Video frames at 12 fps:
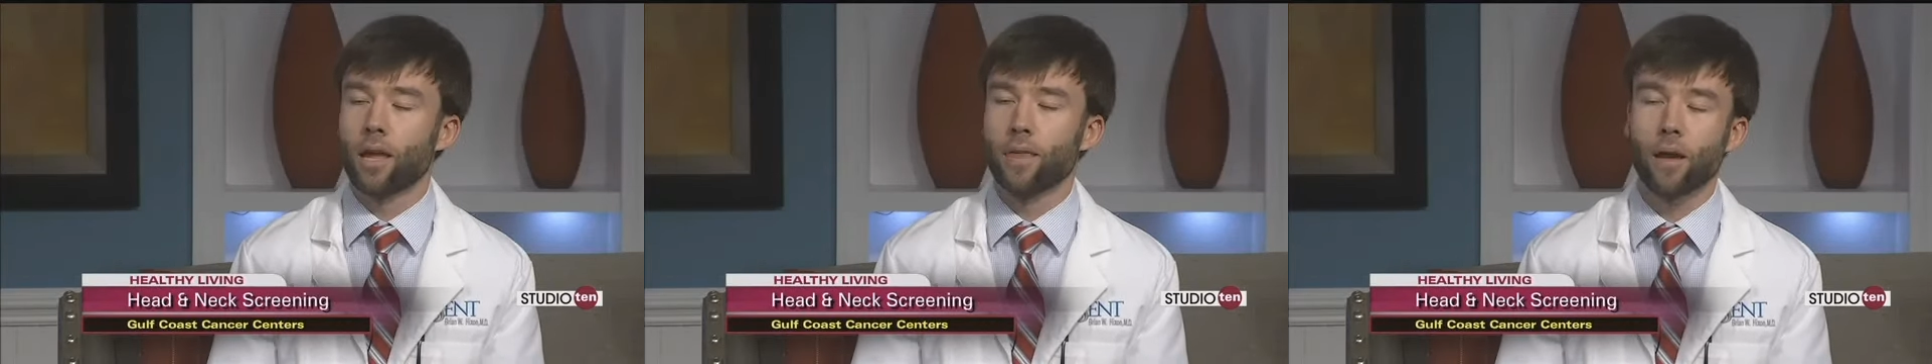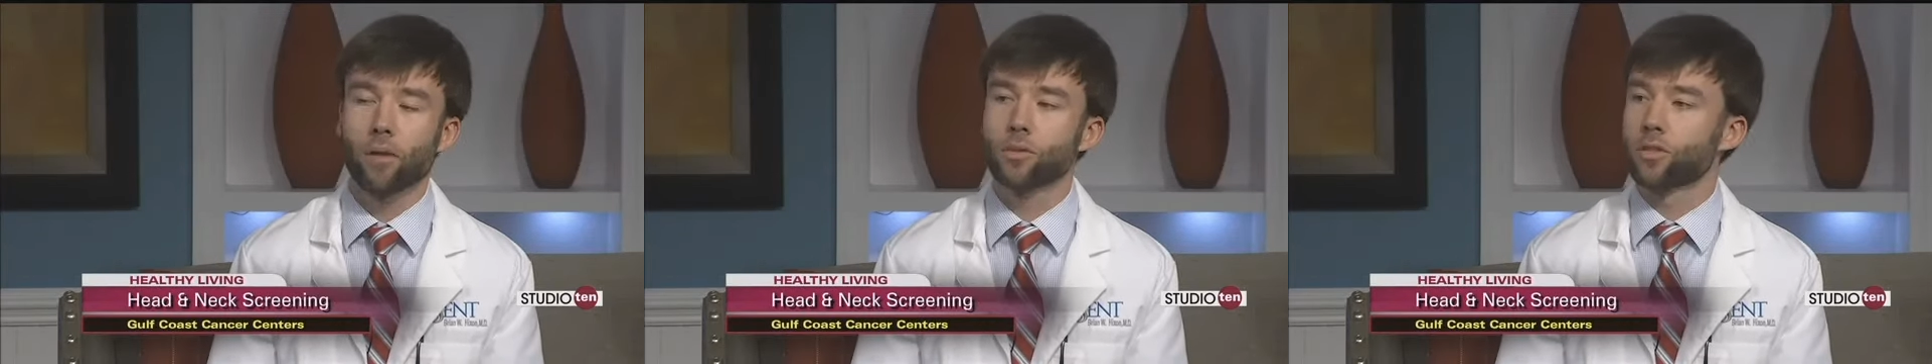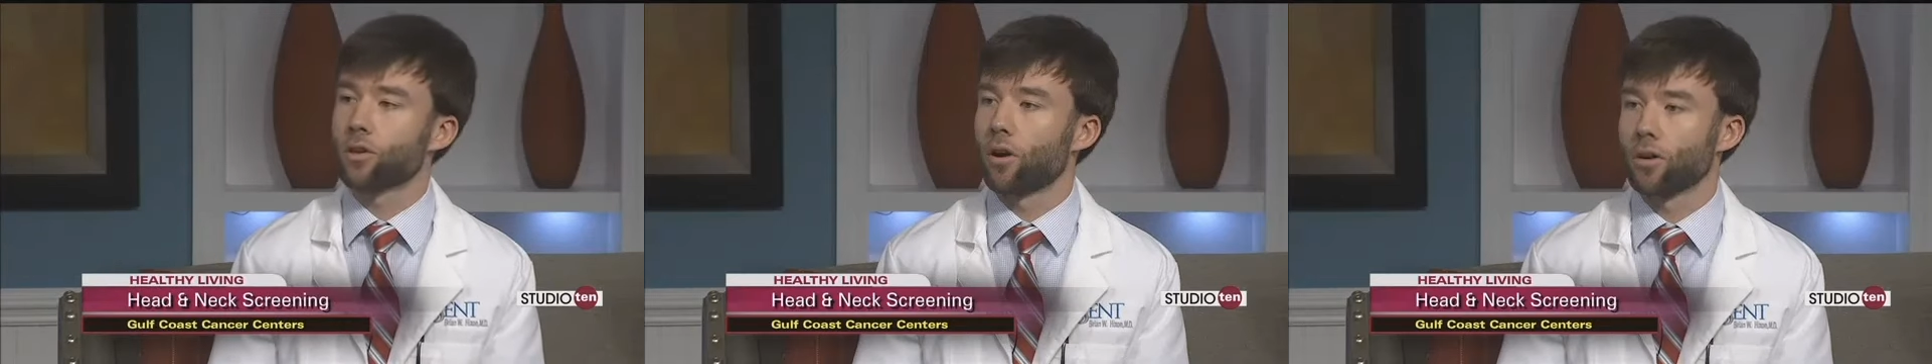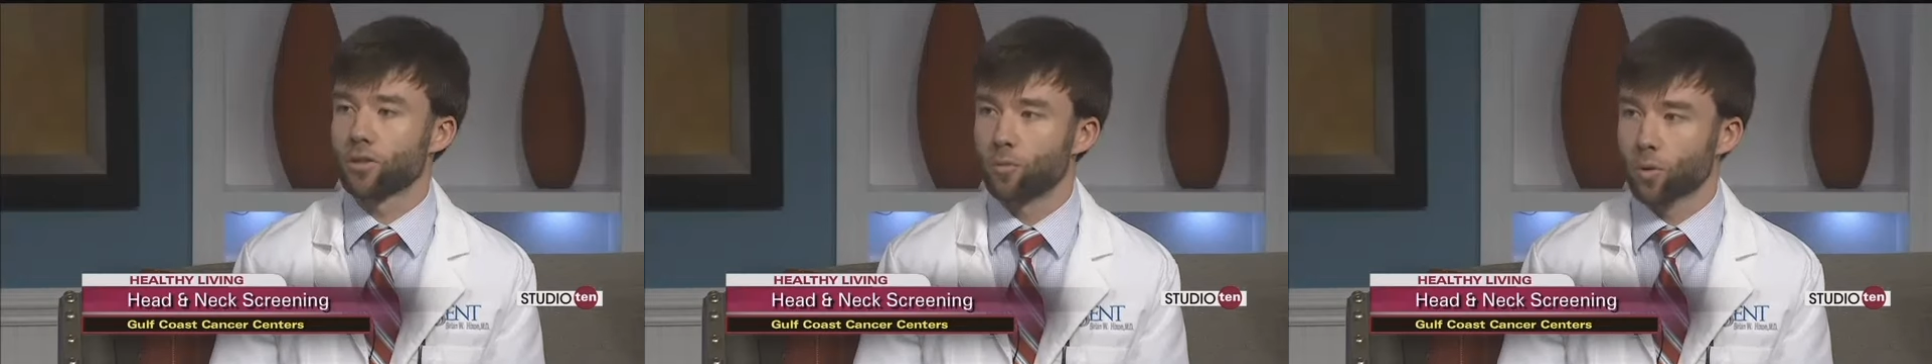and that was the
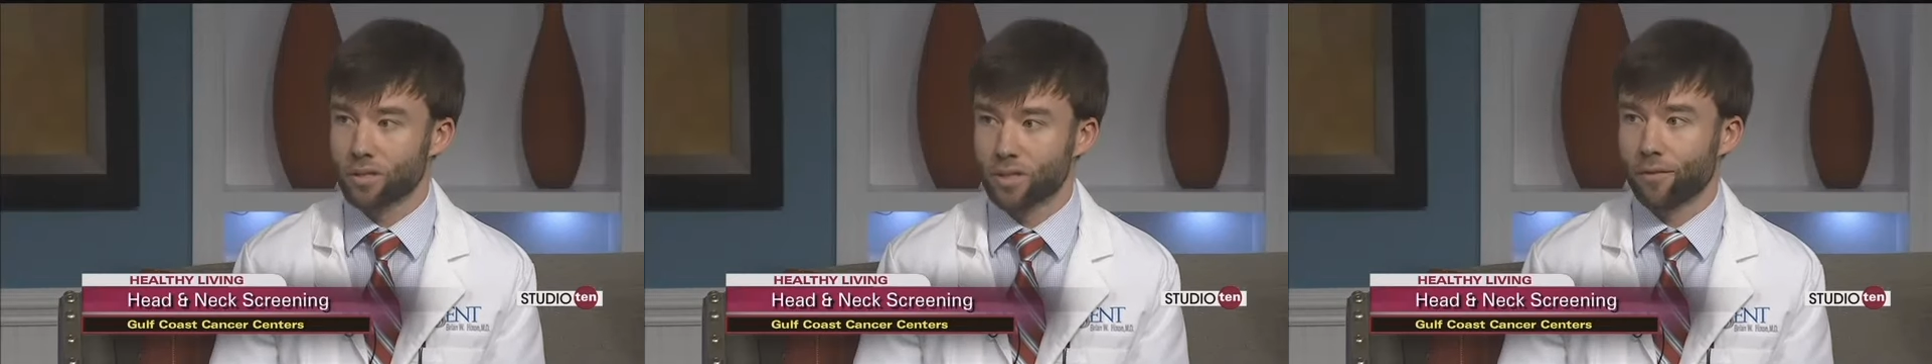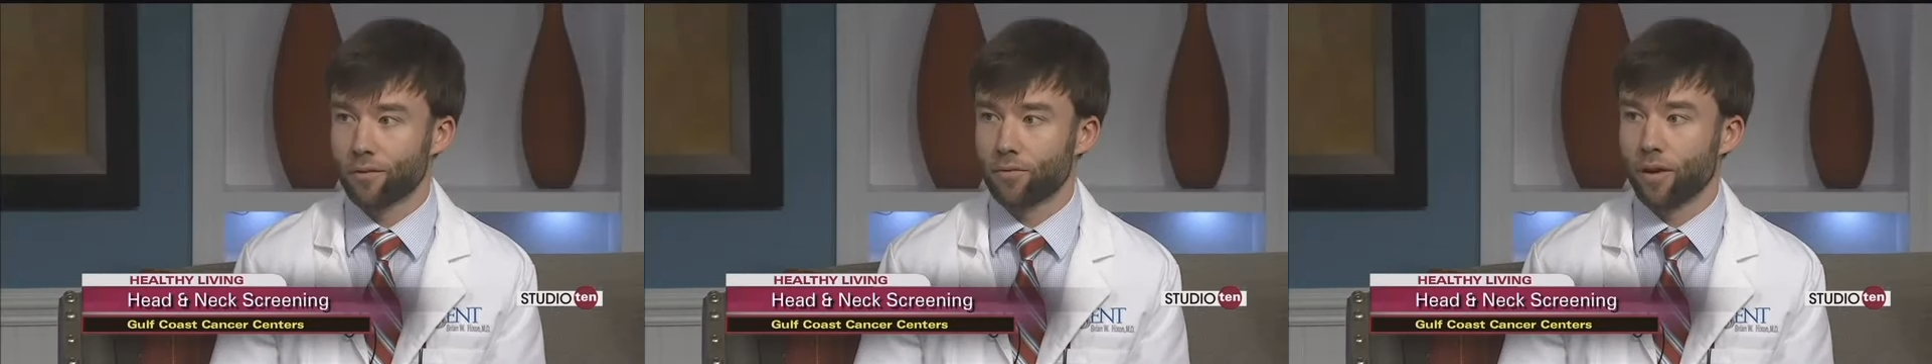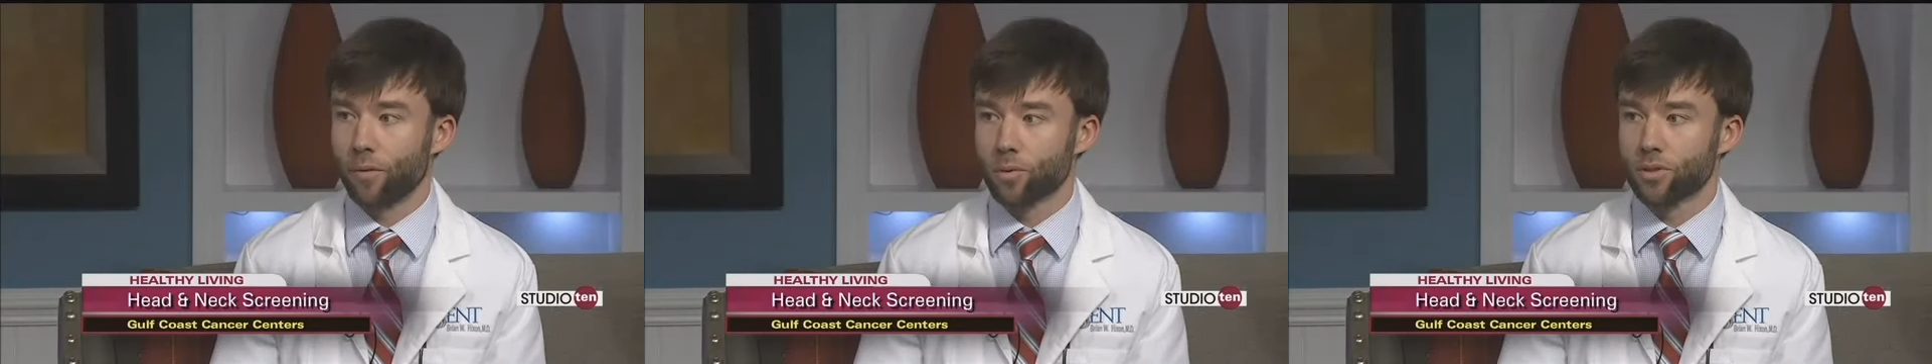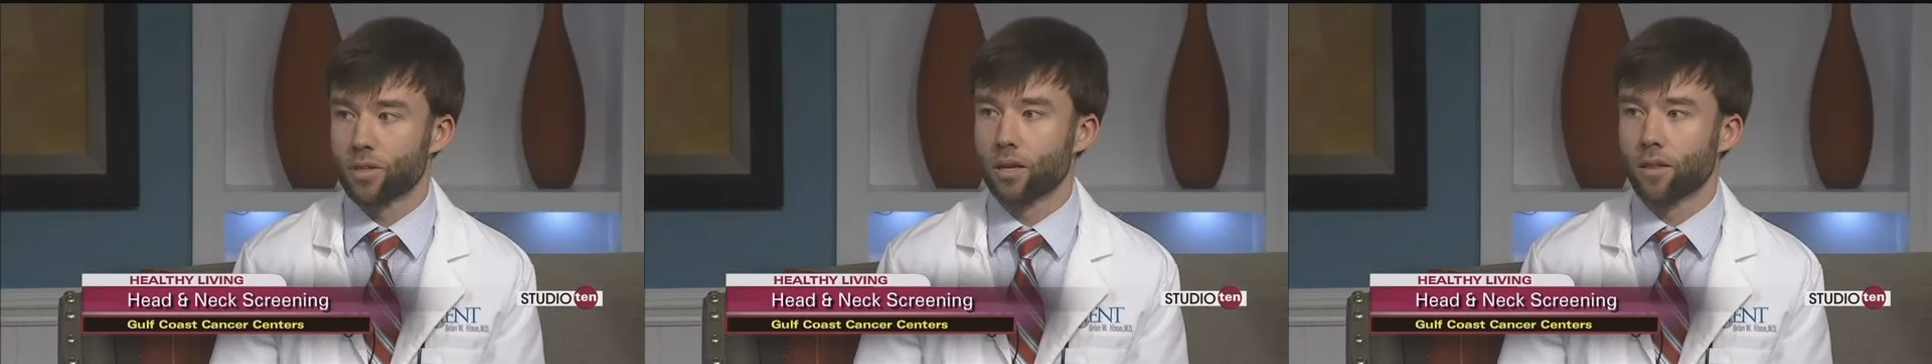cause of more than
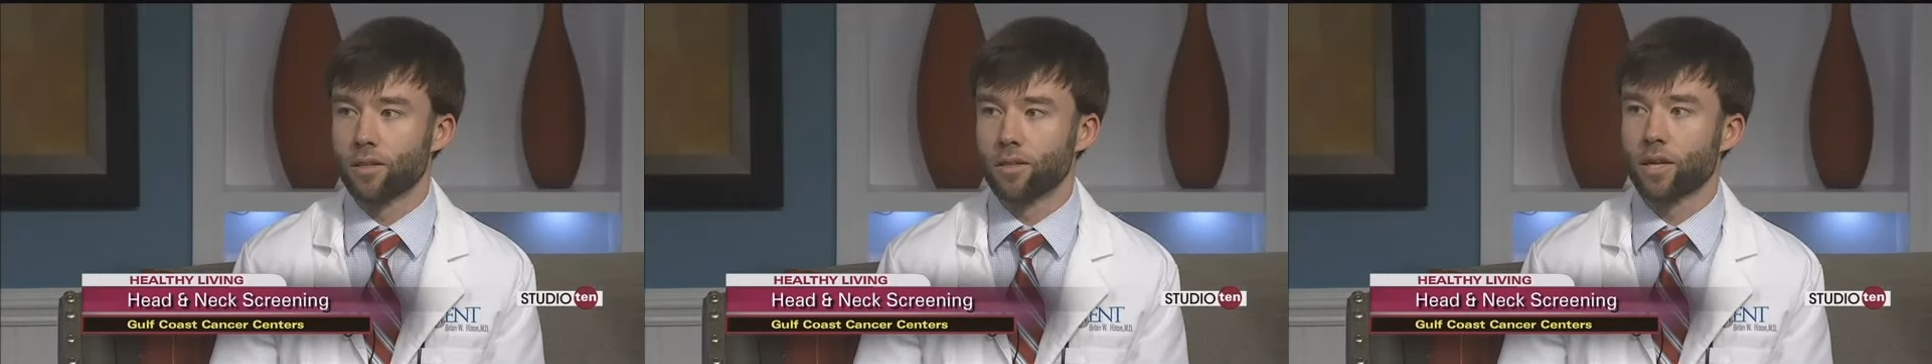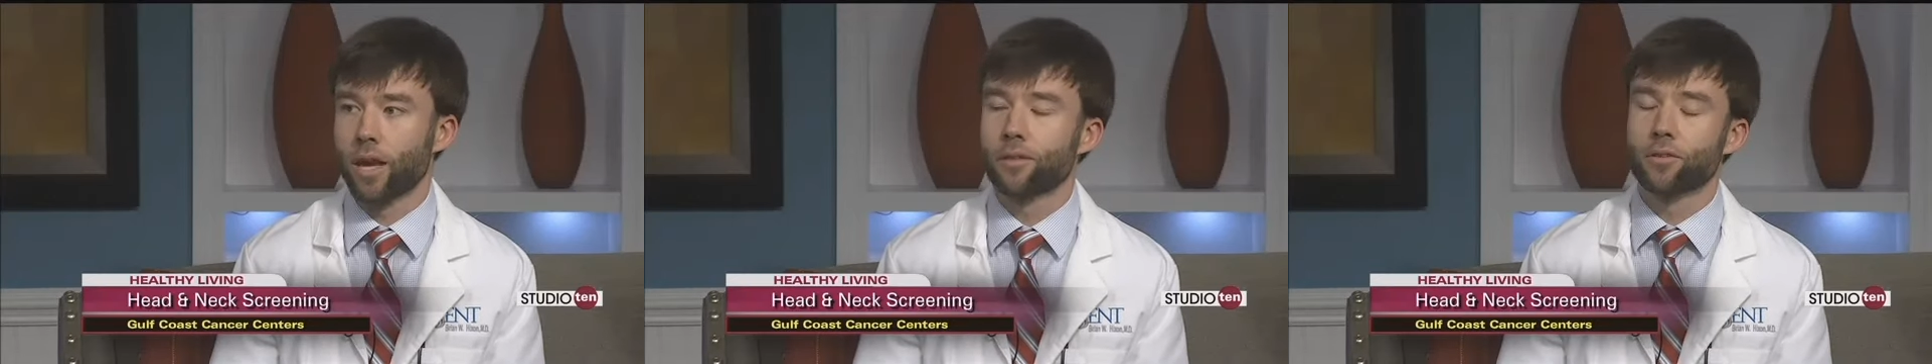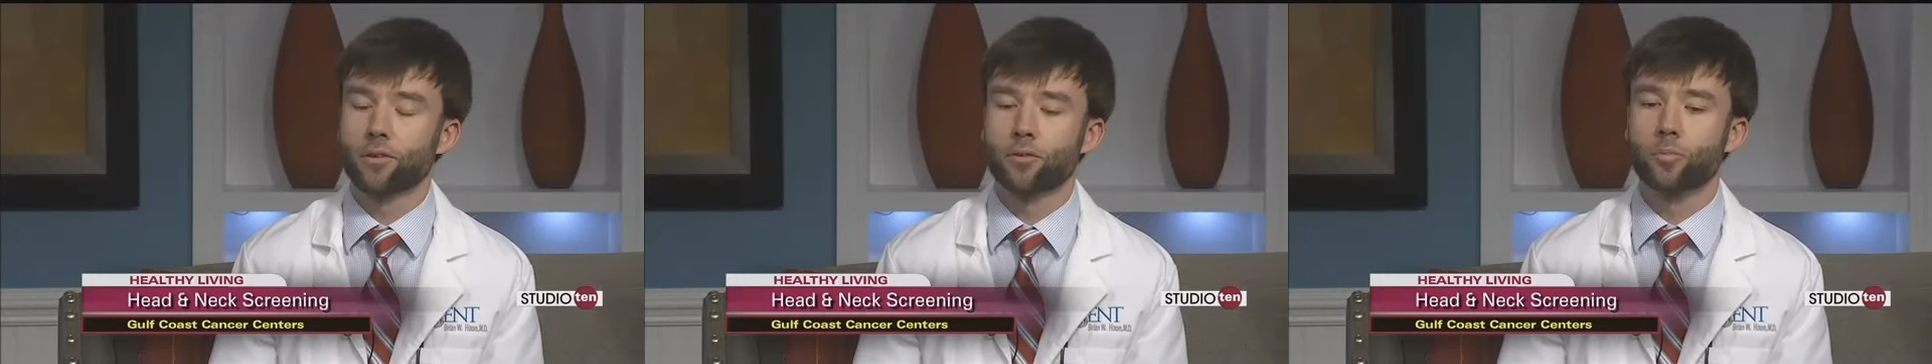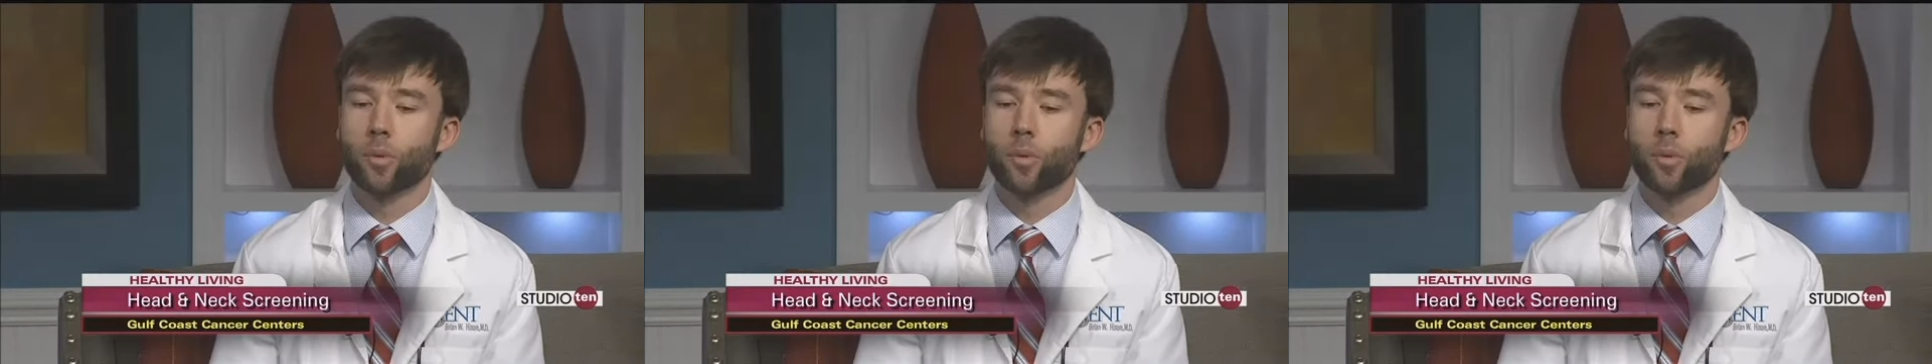75% of these cancers.